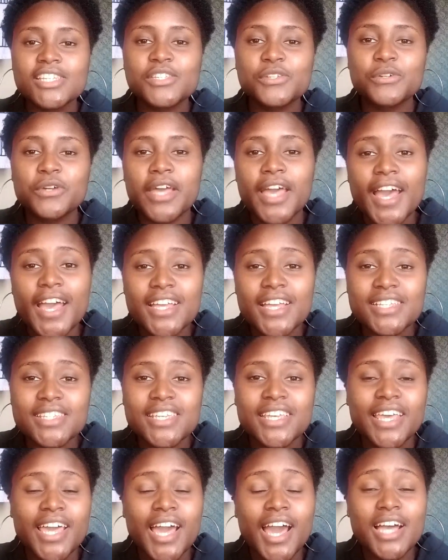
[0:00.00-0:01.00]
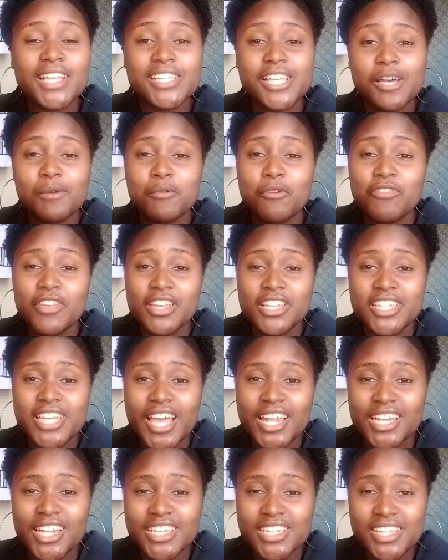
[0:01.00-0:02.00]
so guys, here are some of the
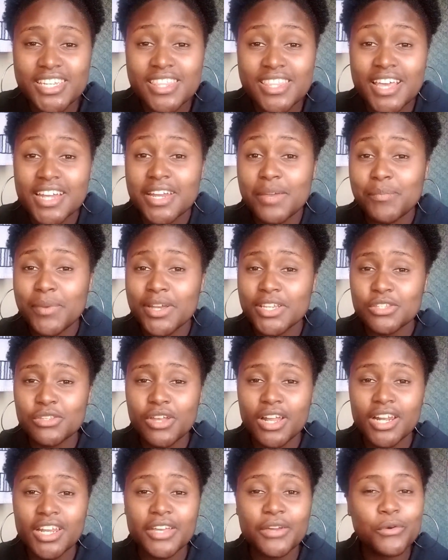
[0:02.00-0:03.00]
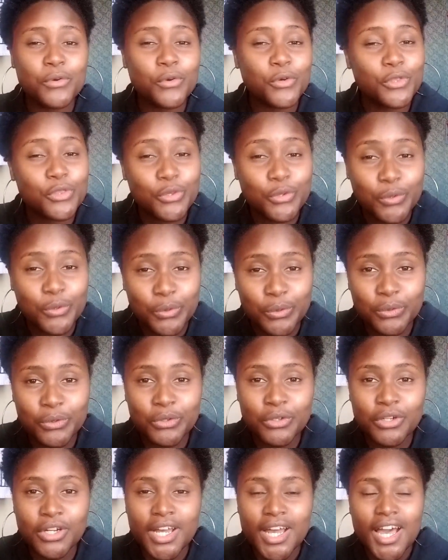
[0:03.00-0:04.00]
challenges that I personally go
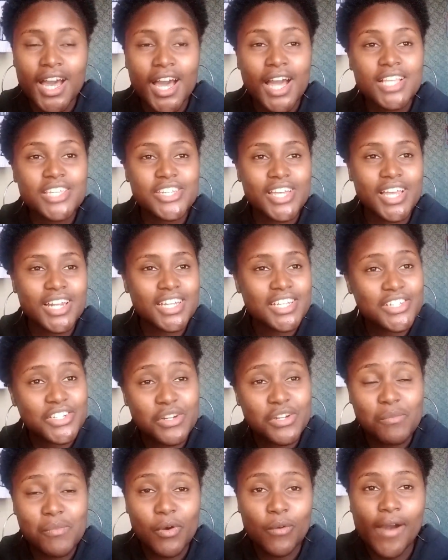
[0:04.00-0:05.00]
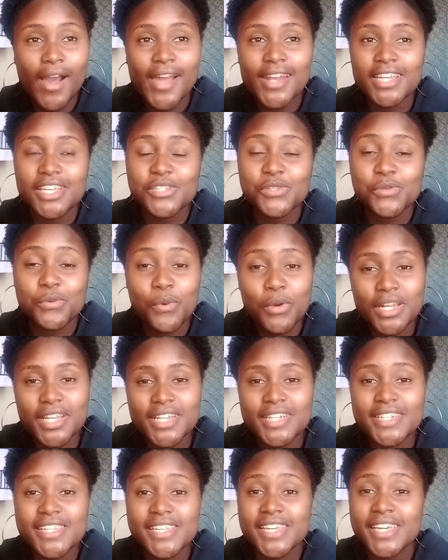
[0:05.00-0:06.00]
through. Challenge number one is
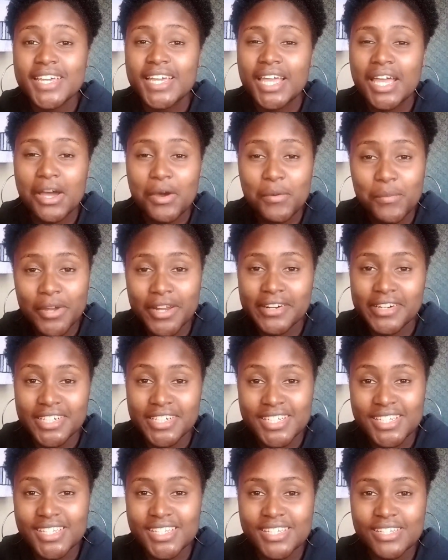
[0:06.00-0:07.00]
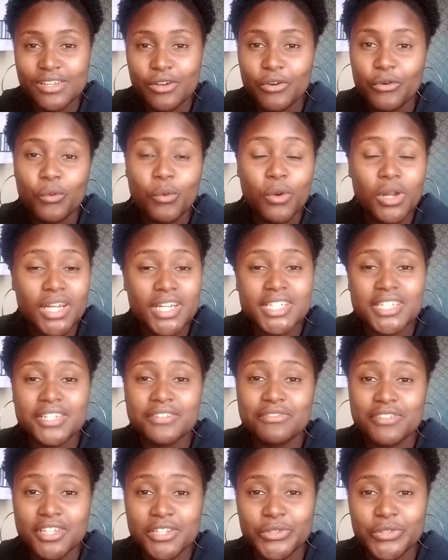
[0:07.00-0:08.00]
quality cameras or quality
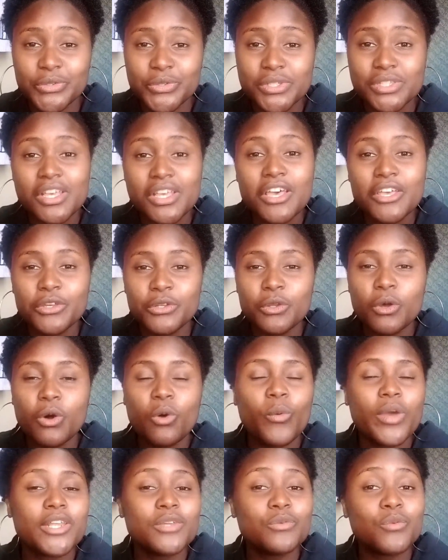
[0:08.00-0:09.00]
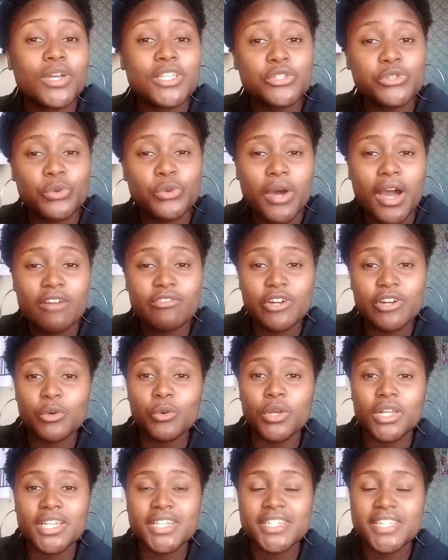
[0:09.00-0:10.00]
videos. You know, when once you have a
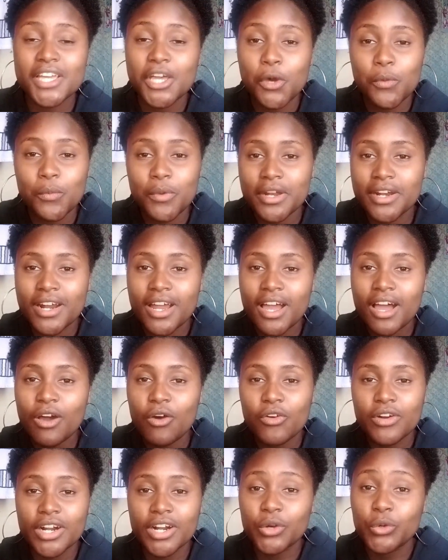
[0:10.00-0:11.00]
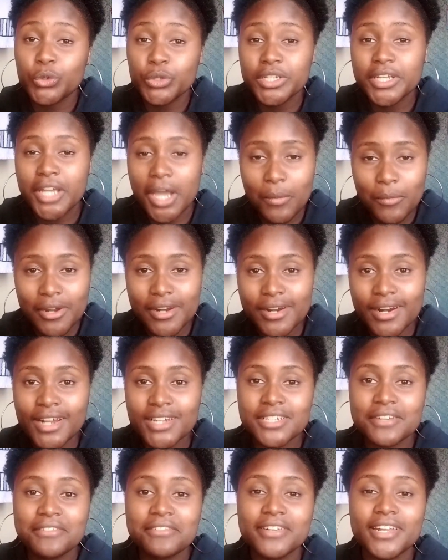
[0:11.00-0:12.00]
quality camera or a good camera,
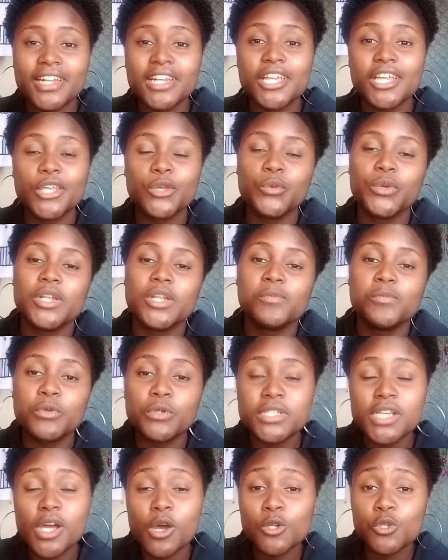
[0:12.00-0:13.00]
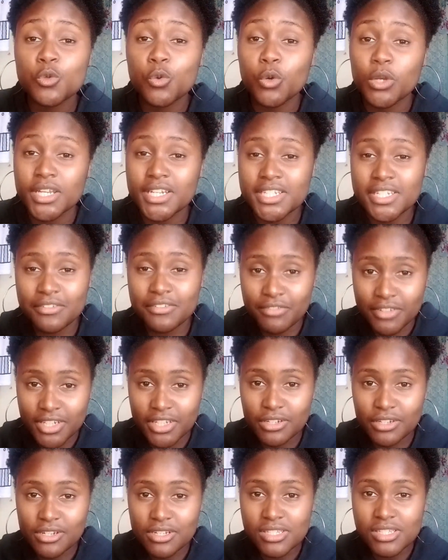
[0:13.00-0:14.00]
definitely you will put out quality
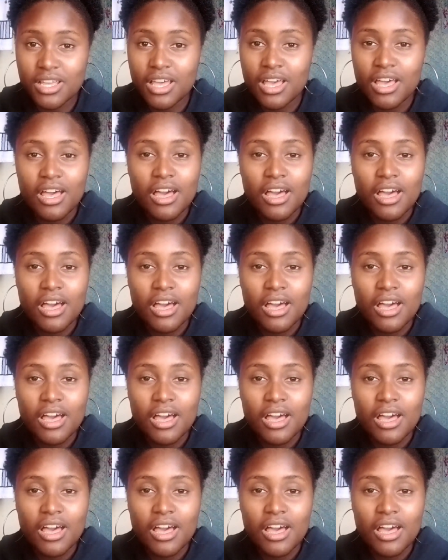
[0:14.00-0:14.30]
videos,